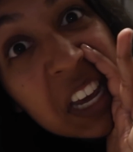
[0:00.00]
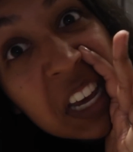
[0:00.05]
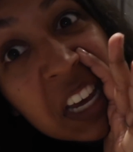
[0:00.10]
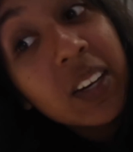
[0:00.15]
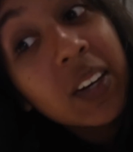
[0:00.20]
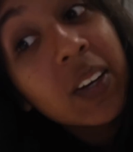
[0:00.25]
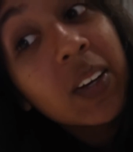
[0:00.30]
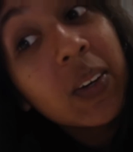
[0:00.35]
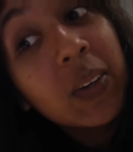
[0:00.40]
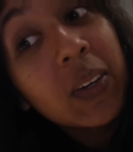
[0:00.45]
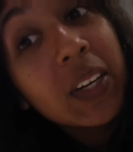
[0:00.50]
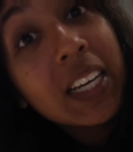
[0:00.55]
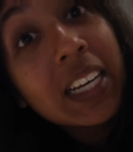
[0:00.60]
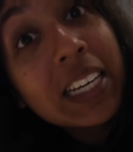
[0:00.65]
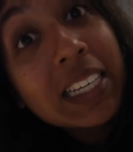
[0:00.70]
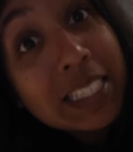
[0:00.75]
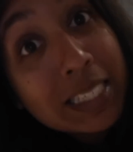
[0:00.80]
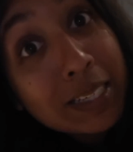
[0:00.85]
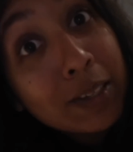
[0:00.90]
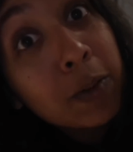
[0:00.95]
So
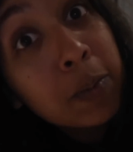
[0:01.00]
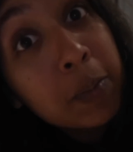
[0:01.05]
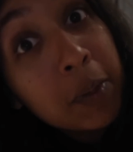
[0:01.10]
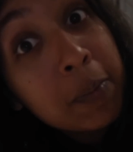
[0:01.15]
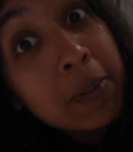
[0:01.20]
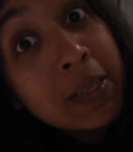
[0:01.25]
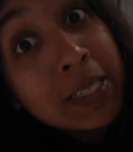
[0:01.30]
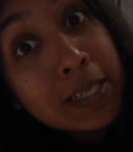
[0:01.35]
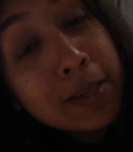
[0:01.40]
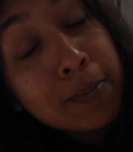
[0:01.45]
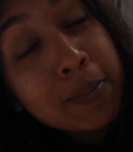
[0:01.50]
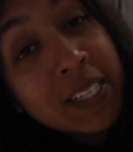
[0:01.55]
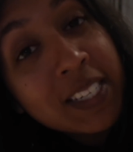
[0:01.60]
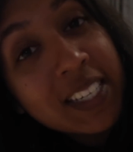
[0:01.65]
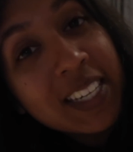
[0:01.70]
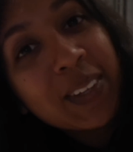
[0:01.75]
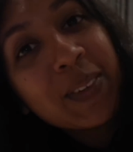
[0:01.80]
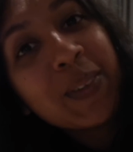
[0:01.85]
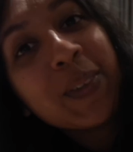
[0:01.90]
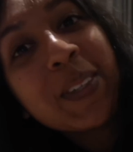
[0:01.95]
it's gonna be busy,
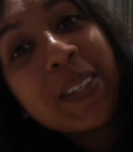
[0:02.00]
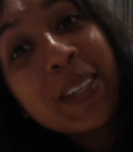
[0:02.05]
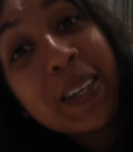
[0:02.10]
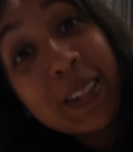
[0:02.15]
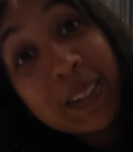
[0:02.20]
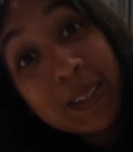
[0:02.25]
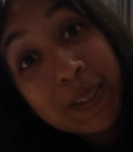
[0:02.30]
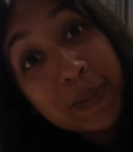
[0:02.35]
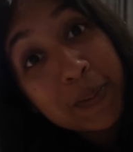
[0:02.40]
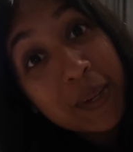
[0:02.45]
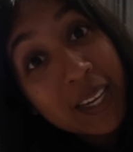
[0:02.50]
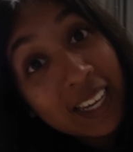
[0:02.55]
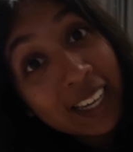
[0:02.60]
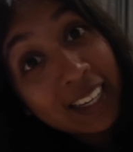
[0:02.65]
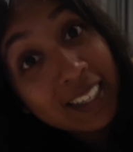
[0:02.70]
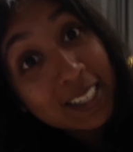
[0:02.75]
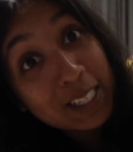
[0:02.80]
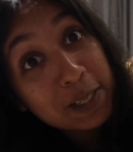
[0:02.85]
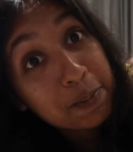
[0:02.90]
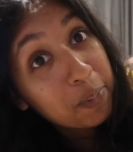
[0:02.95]
busy. Also, this
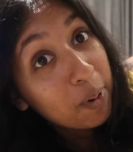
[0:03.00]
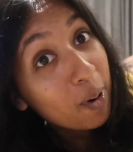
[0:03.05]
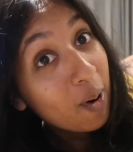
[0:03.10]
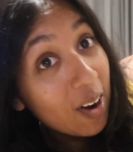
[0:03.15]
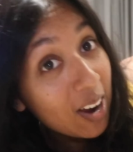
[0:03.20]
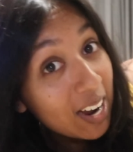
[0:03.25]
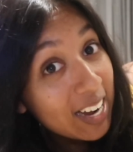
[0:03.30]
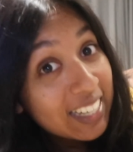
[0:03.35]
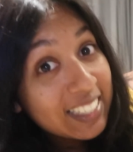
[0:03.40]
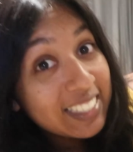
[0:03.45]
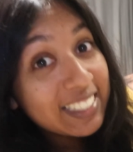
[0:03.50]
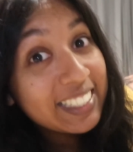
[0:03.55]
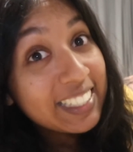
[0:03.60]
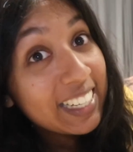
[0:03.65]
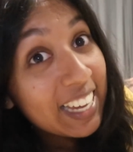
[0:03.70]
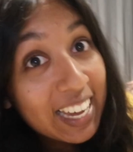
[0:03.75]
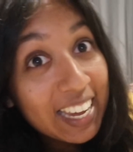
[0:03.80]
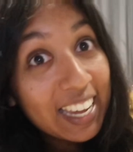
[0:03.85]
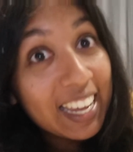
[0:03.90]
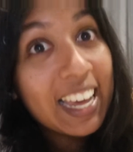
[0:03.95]
weekend is Pride,
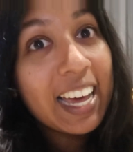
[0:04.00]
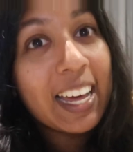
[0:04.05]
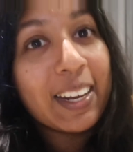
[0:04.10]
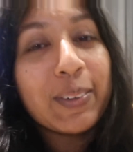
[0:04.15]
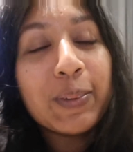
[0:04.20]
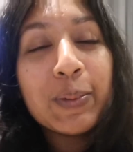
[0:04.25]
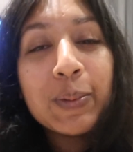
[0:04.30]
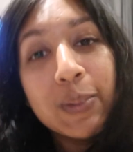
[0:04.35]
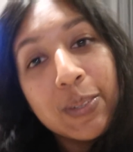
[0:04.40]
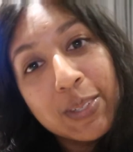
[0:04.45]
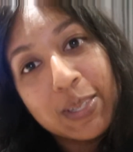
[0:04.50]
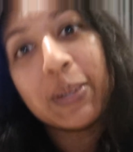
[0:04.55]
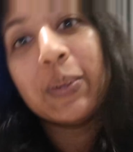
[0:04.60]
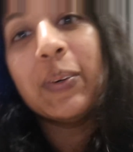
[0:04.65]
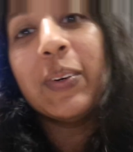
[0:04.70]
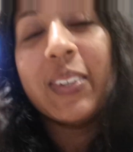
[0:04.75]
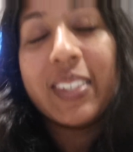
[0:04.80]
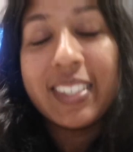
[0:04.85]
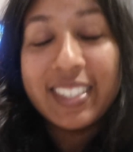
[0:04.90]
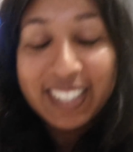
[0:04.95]
yay, and
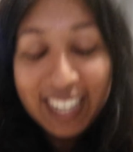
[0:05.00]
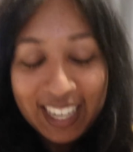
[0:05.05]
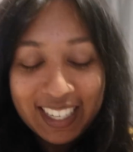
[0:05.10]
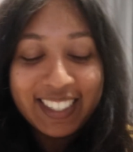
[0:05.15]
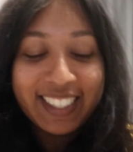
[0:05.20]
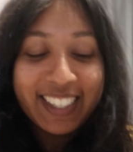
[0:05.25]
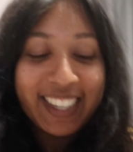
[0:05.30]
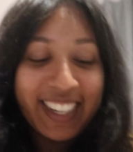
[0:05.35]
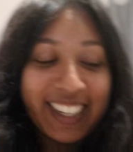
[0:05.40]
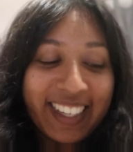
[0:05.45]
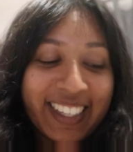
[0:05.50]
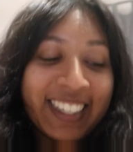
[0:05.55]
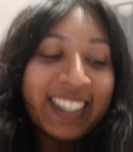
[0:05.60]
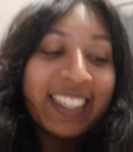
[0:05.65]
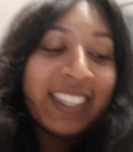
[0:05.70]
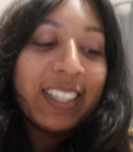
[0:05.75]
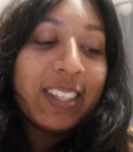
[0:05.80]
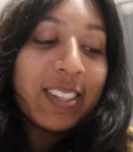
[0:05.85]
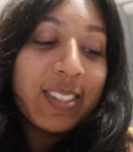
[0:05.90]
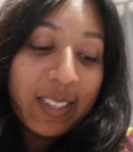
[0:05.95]
also on Saturday.
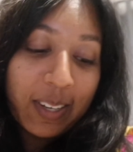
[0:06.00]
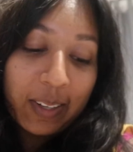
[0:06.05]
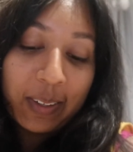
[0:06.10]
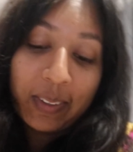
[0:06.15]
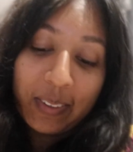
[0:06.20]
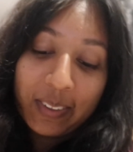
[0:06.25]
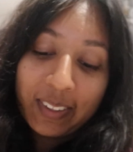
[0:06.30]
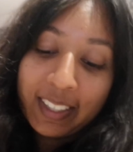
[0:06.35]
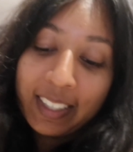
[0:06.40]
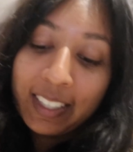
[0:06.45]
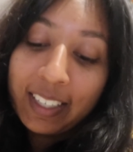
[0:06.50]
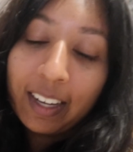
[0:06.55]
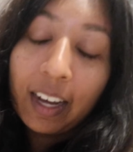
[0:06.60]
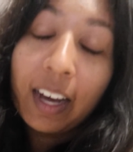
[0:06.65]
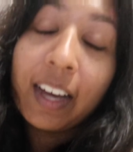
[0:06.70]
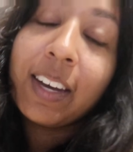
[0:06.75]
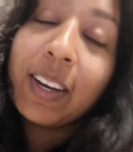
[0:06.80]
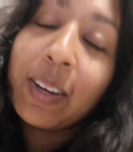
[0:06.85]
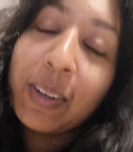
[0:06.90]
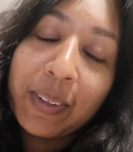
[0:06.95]
So
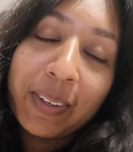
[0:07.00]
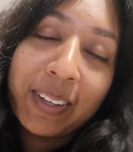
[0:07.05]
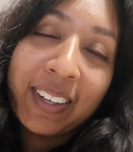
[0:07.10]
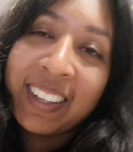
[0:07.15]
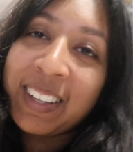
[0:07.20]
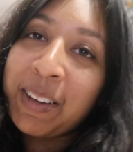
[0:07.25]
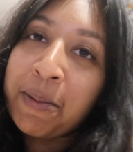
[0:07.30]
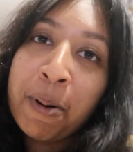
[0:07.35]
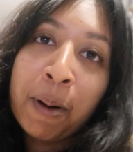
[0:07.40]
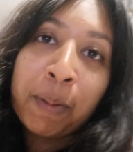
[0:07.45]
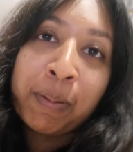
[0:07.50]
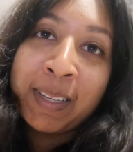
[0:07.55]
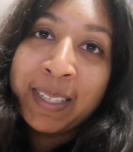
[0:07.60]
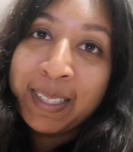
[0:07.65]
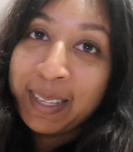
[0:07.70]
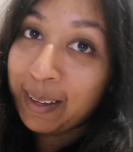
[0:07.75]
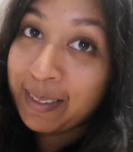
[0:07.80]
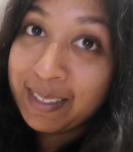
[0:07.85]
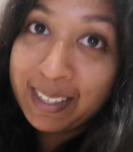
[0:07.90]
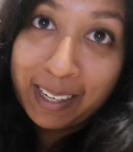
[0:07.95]
I know you're probably
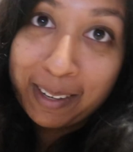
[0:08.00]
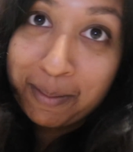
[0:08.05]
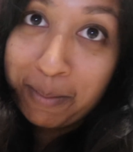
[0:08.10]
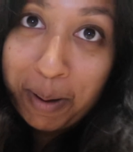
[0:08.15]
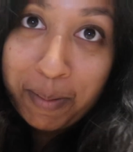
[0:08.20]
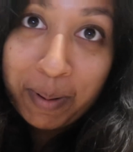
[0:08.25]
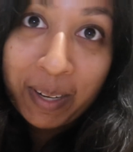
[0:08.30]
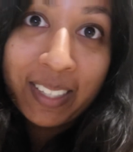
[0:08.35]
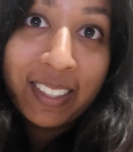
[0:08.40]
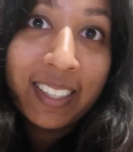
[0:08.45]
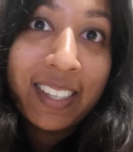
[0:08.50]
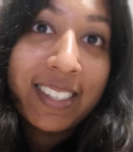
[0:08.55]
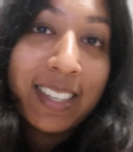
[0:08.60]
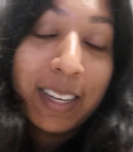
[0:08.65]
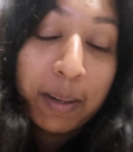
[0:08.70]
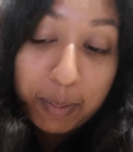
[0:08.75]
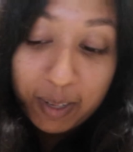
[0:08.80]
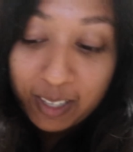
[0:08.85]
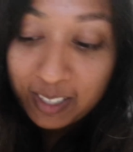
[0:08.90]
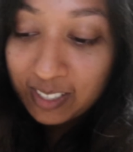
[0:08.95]
so sick of my birthday
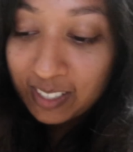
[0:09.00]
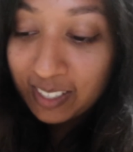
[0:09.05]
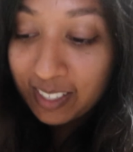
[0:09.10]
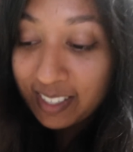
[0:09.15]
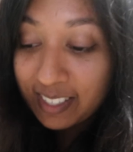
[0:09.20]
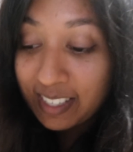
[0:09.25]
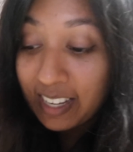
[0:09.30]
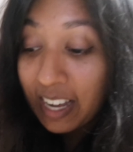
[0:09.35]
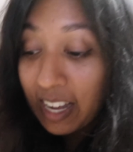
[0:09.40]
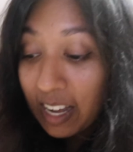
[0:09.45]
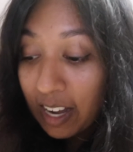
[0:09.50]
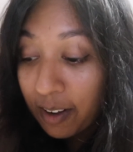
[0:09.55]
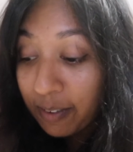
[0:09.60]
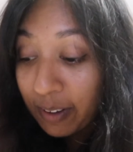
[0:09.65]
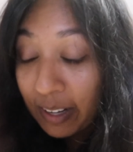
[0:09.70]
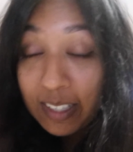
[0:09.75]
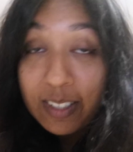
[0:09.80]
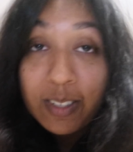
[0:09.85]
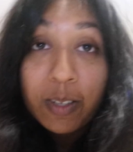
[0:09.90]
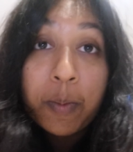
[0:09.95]
celebrations. I've
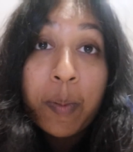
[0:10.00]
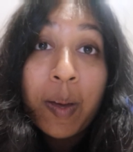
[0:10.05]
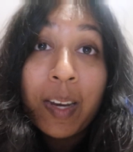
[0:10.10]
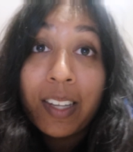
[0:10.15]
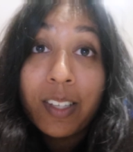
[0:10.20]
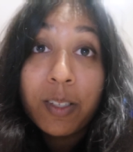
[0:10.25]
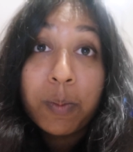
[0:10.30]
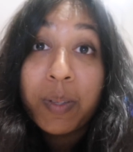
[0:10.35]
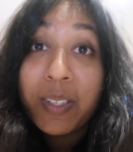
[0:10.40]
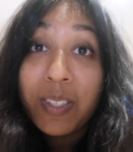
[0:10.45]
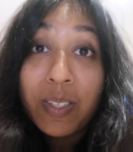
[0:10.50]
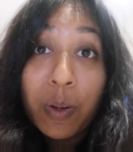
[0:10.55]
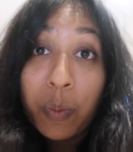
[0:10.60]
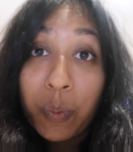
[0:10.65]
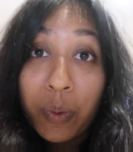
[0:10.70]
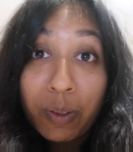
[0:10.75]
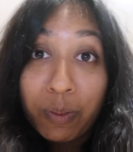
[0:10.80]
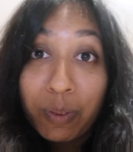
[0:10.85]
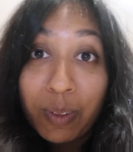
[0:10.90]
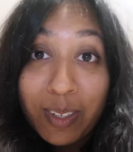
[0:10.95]
had so many, it's been so
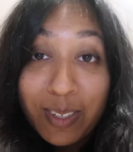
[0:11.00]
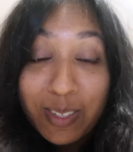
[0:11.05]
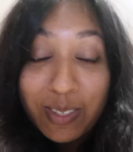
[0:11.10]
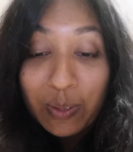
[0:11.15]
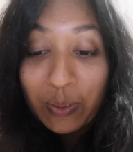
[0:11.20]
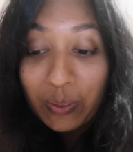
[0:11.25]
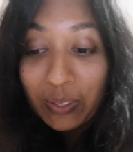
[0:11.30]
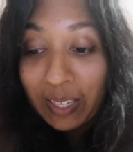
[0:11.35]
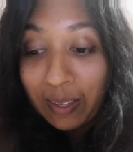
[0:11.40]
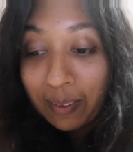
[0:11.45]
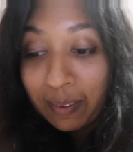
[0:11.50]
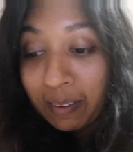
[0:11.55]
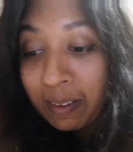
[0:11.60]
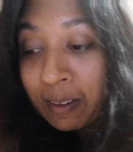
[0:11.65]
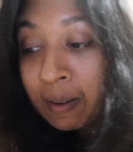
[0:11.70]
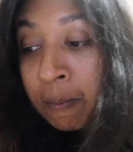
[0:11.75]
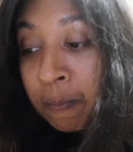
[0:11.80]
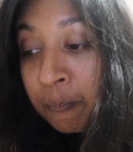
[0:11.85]
wonderful and so cute.